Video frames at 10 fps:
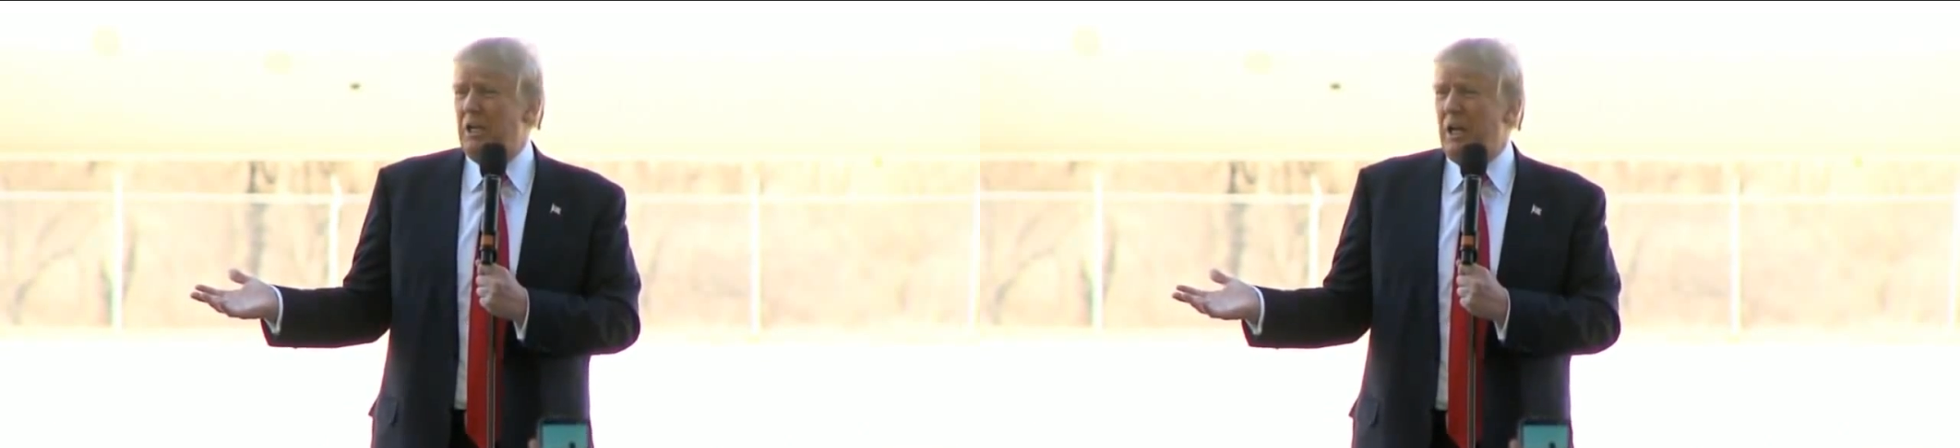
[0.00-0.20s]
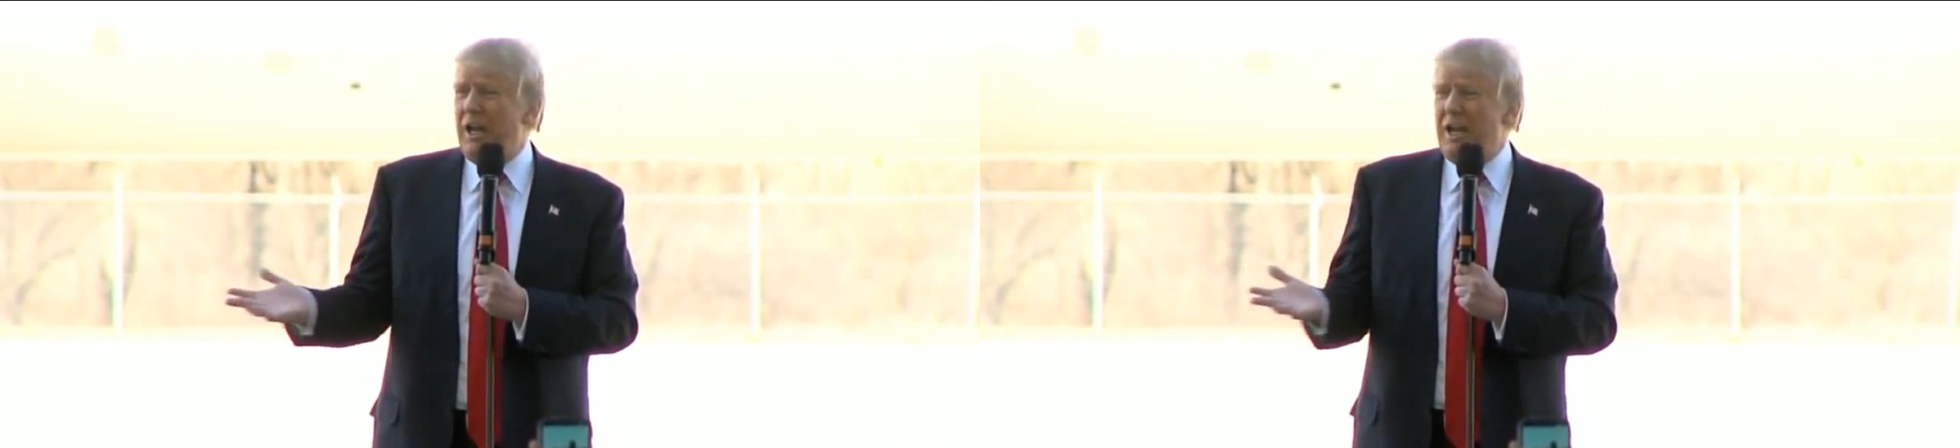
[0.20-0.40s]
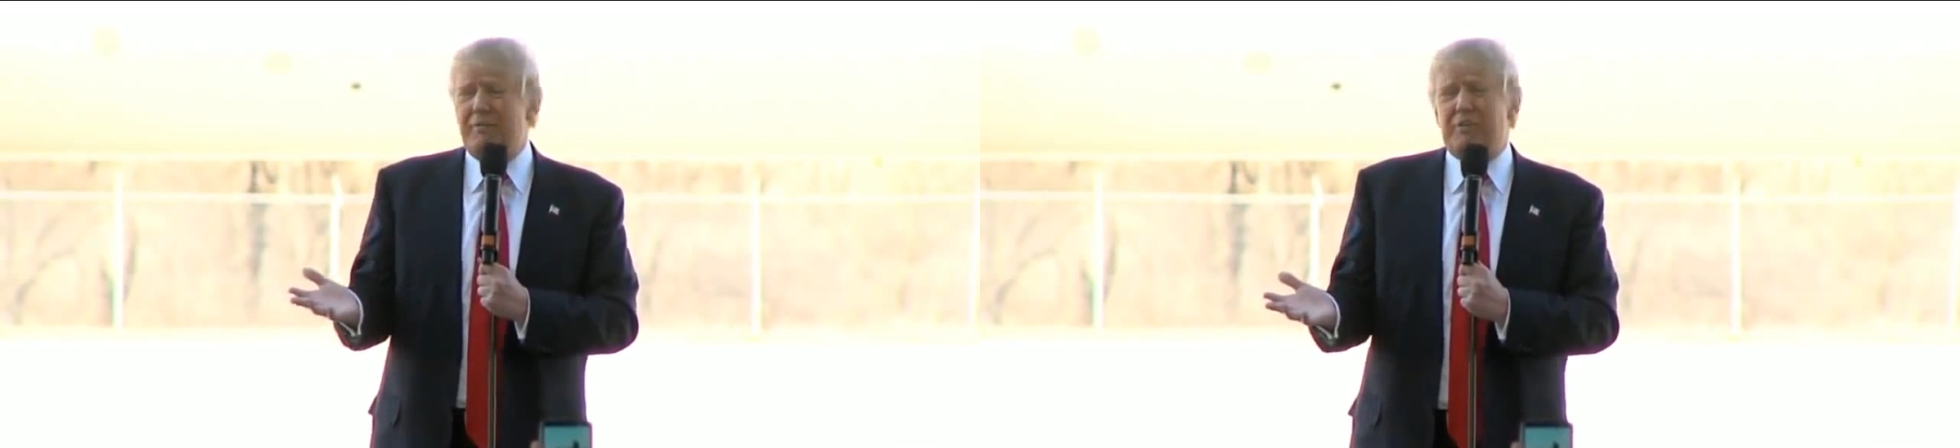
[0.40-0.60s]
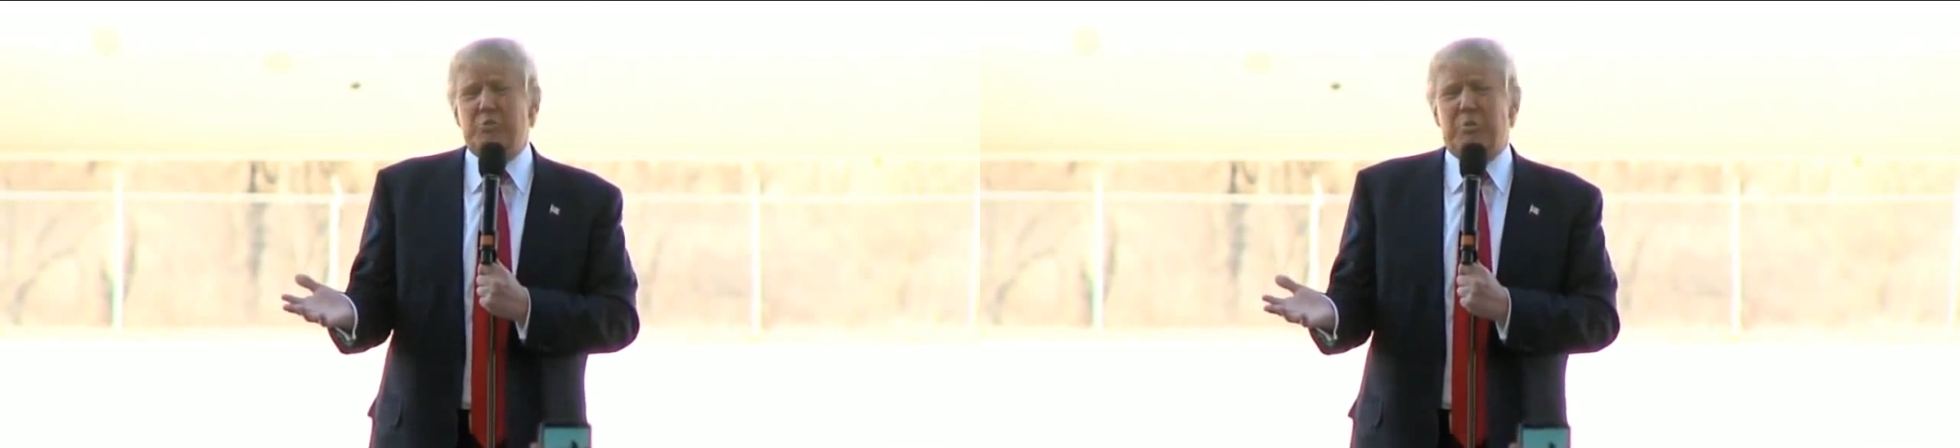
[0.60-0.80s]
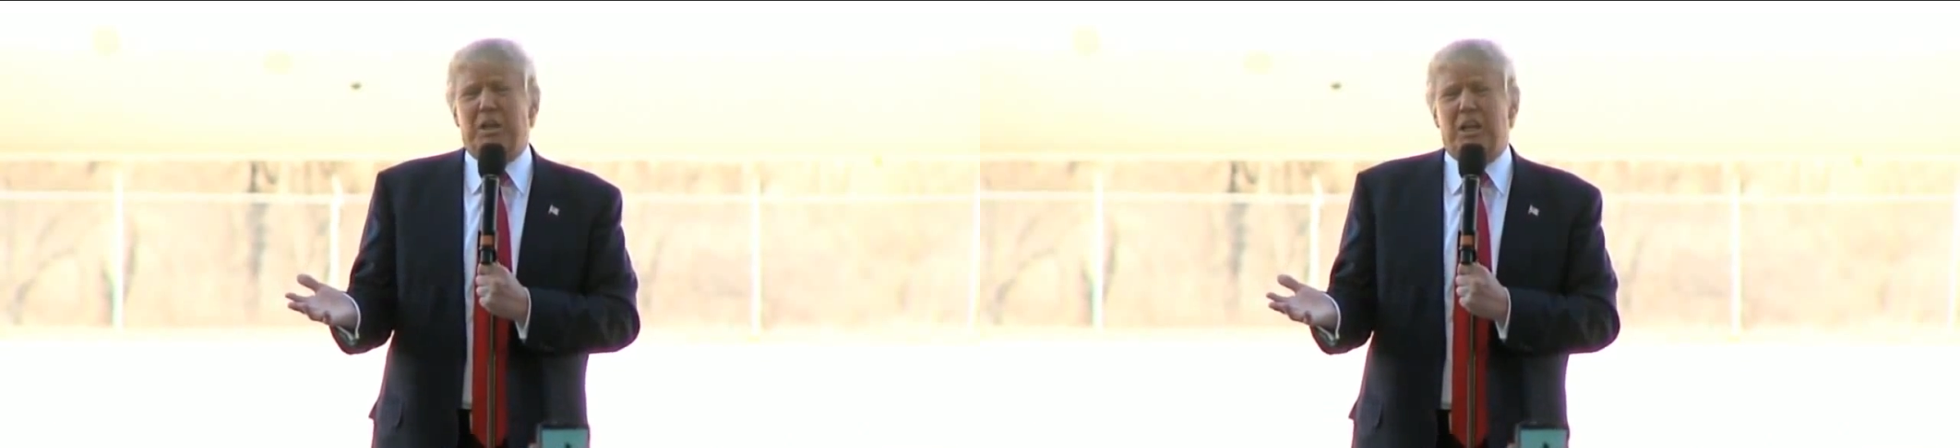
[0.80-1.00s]
I didn't have to
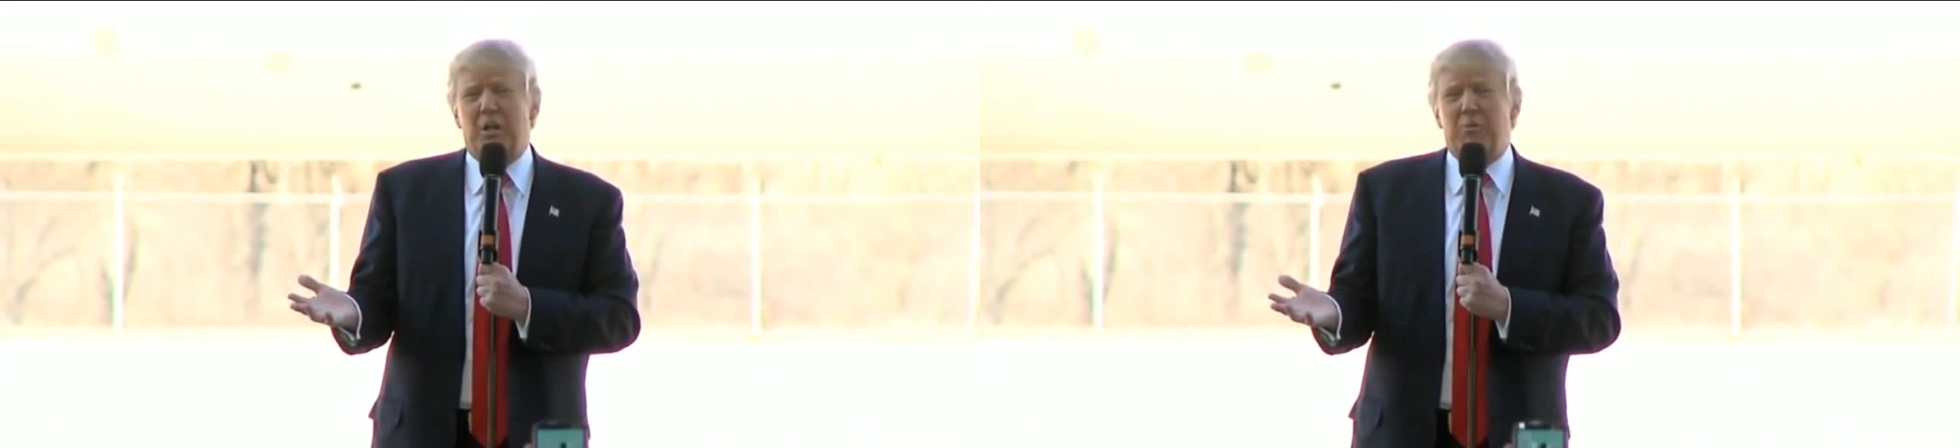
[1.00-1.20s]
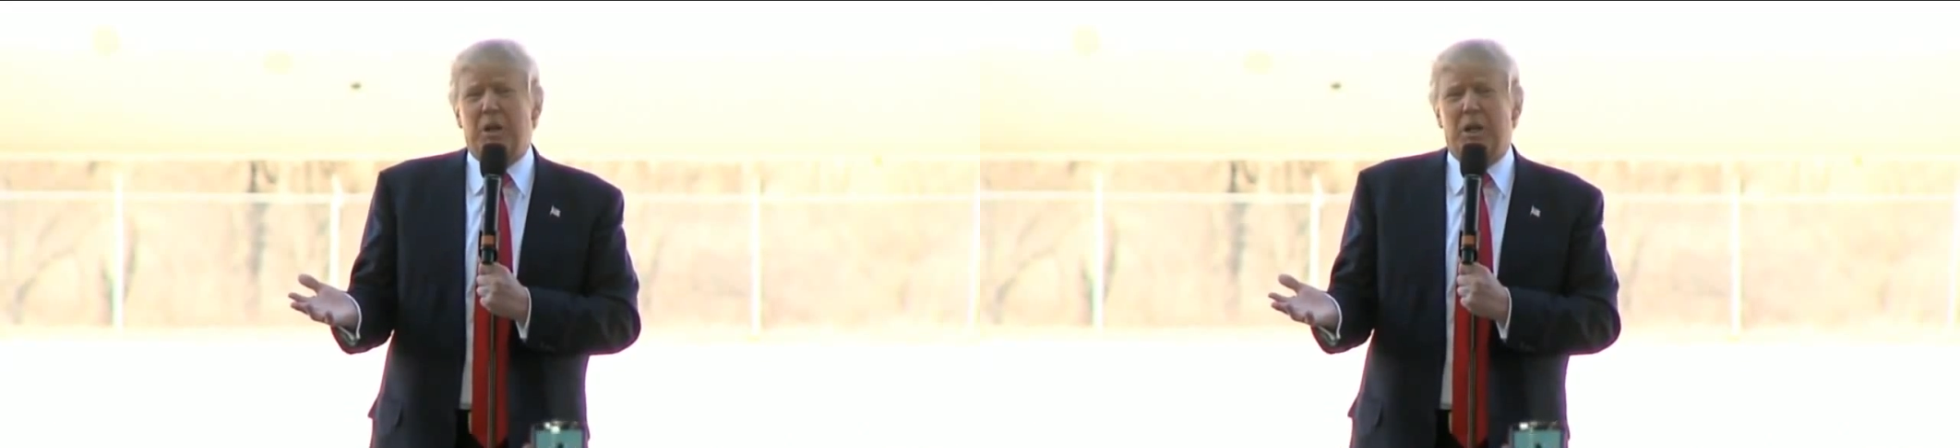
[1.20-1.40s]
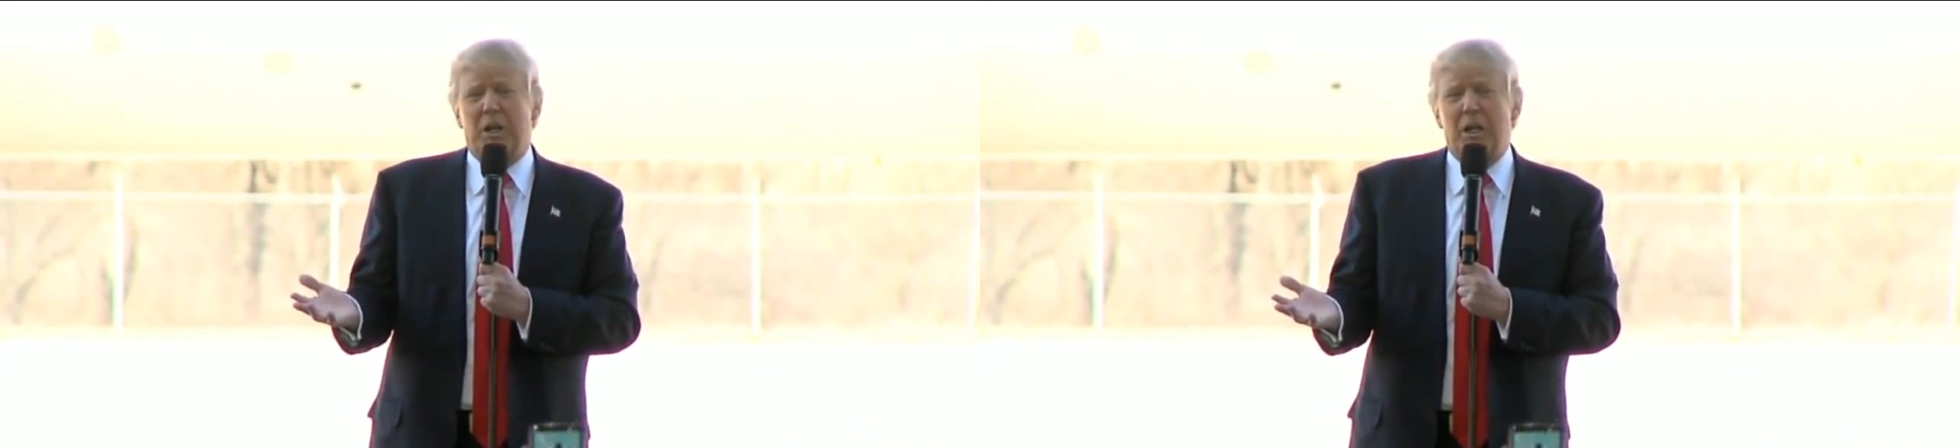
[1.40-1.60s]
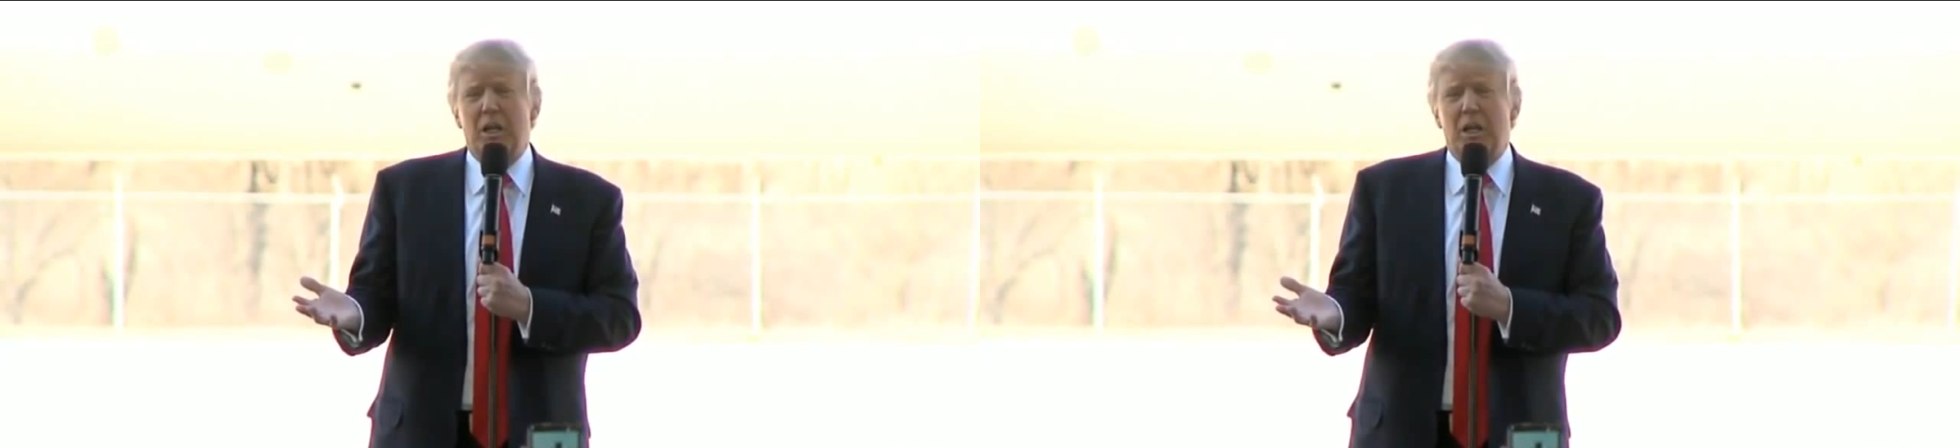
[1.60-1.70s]
spend any money.